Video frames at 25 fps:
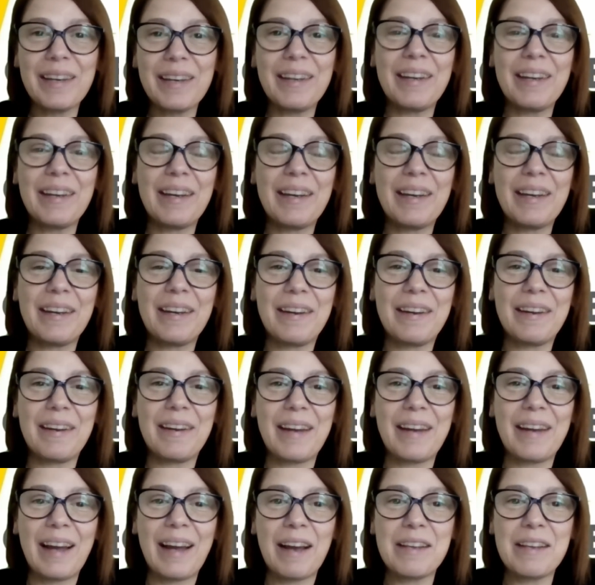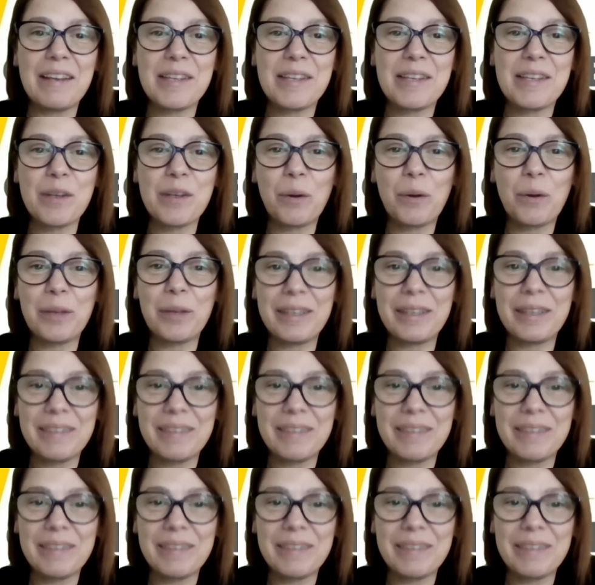I saw that